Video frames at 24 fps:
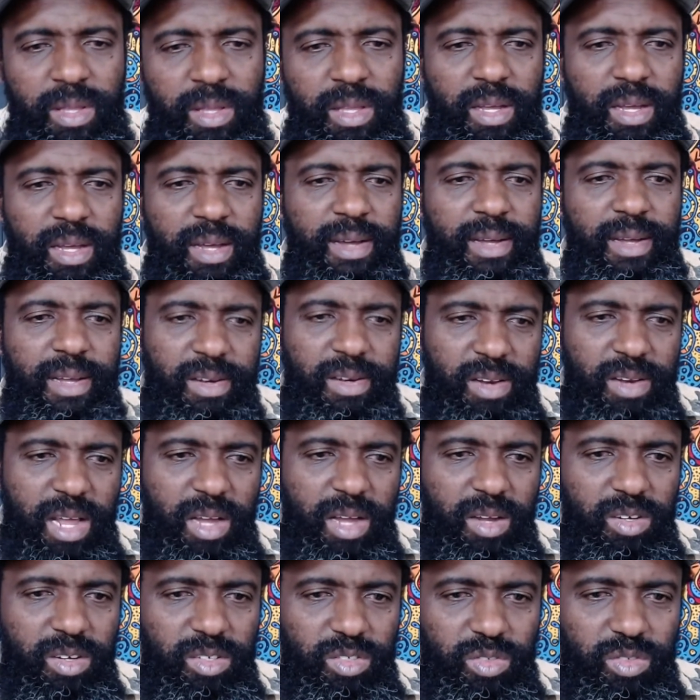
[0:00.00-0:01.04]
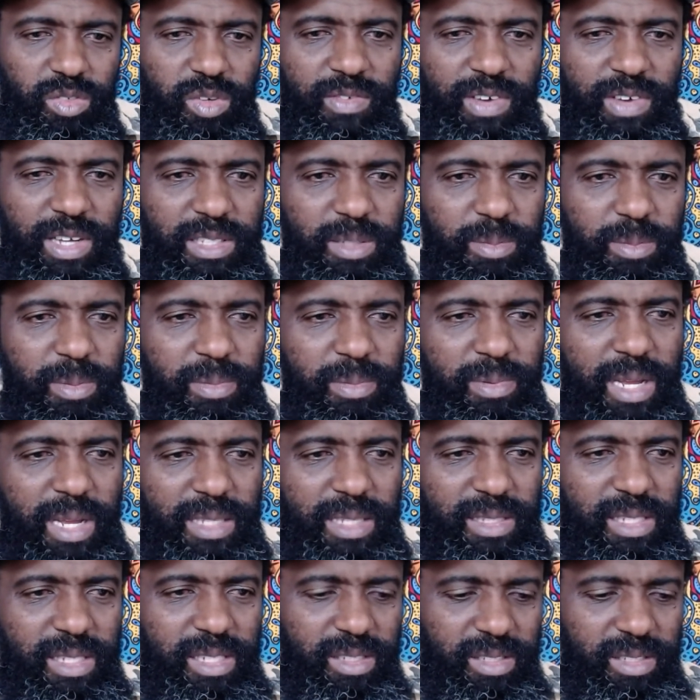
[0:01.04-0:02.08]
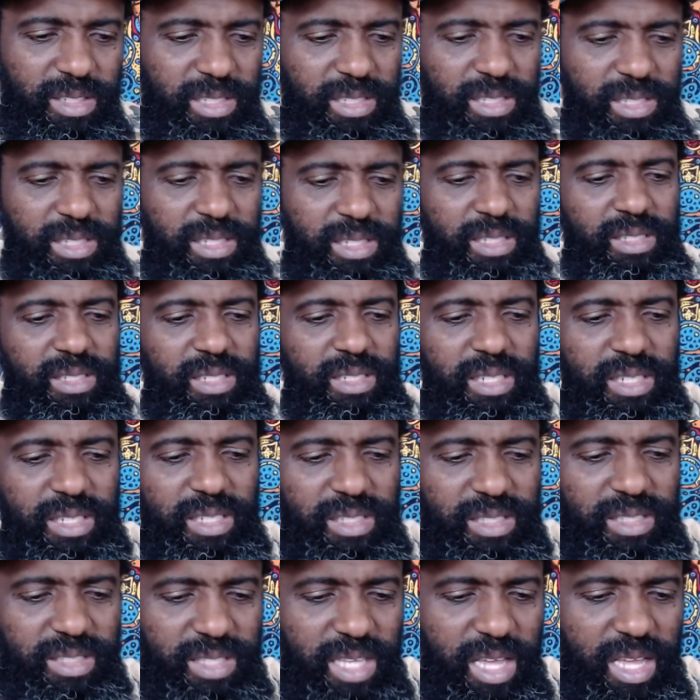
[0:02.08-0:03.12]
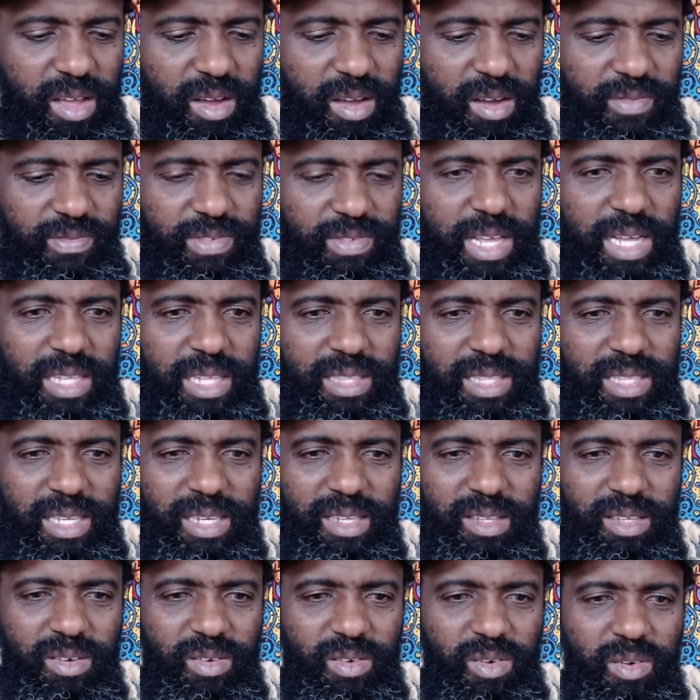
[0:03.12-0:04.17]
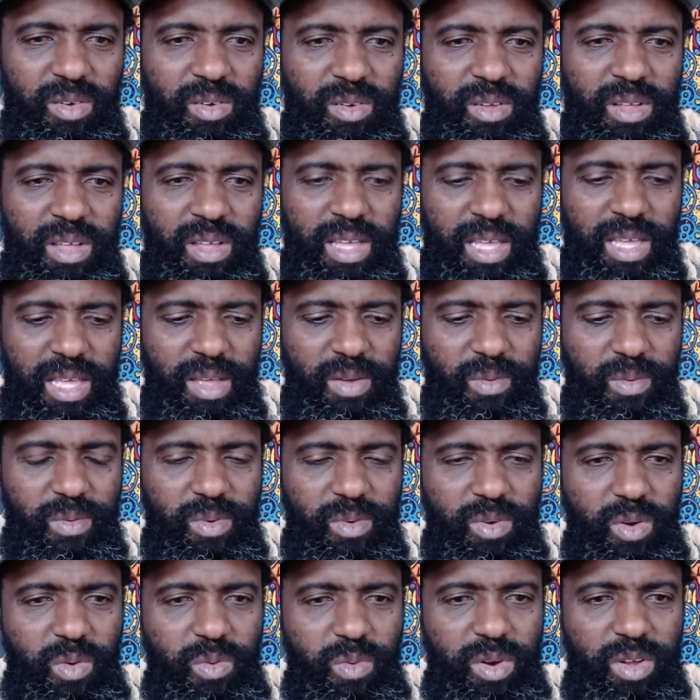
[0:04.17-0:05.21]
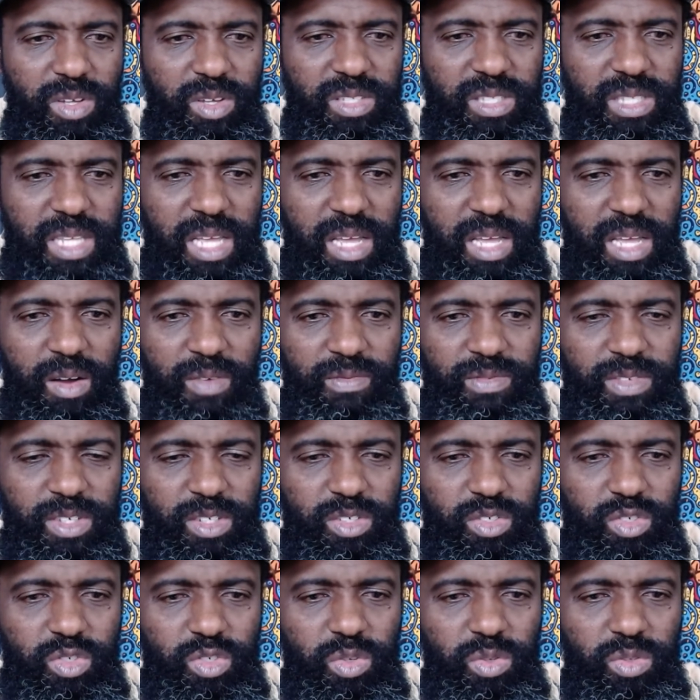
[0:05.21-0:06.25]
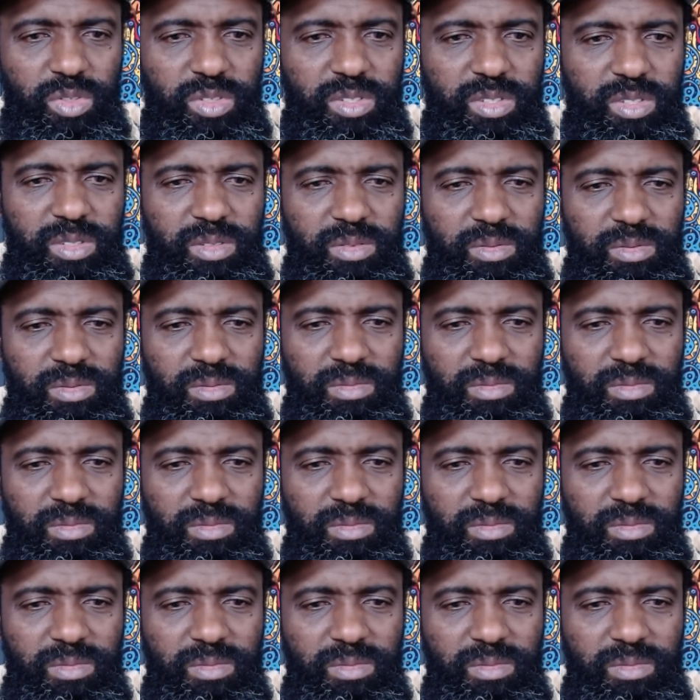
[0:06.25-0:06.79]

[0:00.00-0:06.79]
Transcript: Another controversy. People are saying, Chidi, stay off that thing. We don't stay off the truth.